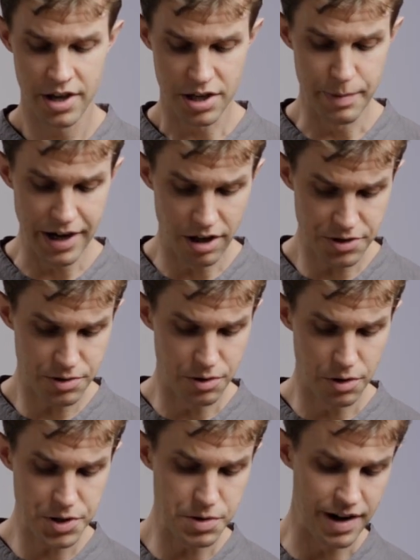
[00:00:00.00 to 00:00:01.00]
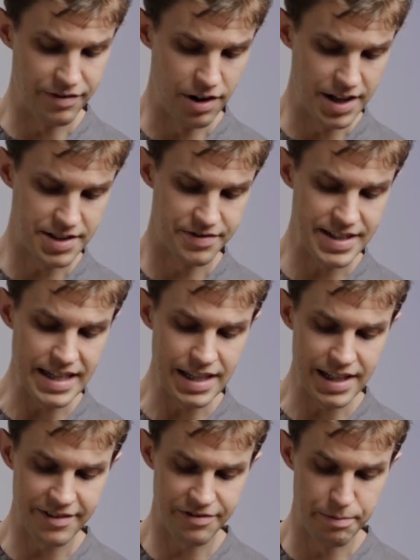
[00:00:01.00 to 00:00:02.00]
You might also notice you have lots of tea
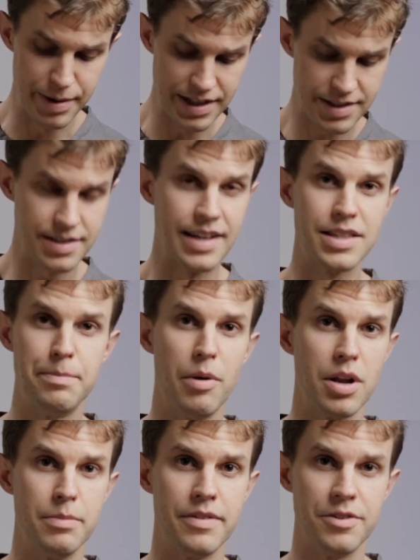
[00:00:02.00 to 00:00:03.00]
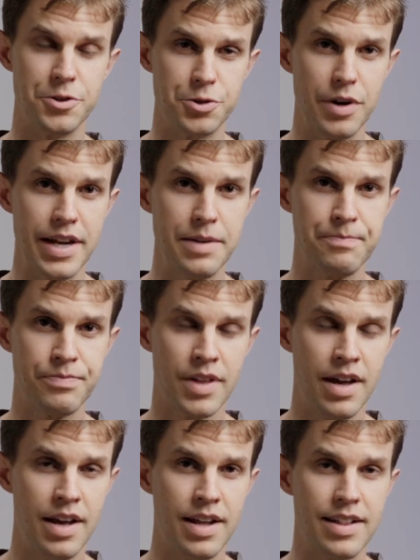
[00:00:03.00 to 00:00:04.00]
leaf bits at the bottom of your tray.
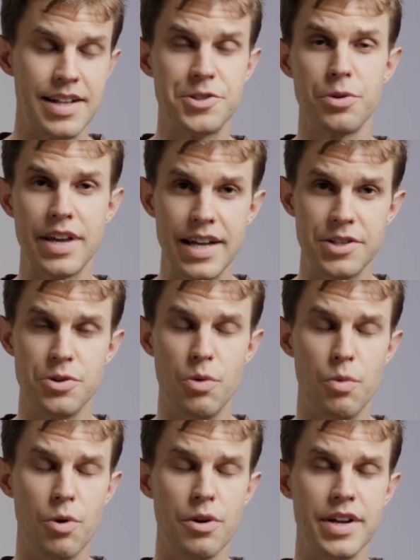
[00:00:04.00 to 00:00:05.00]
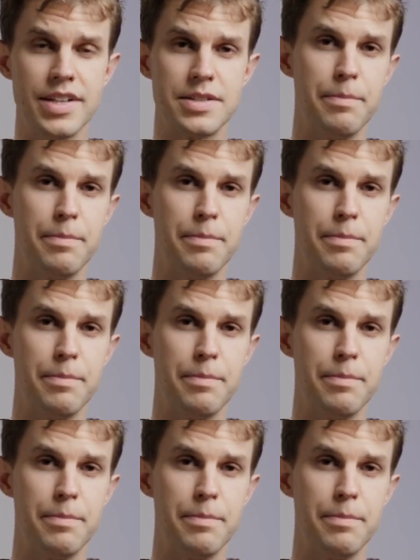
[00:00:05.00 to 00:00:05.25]
That's okay, don't worry, it's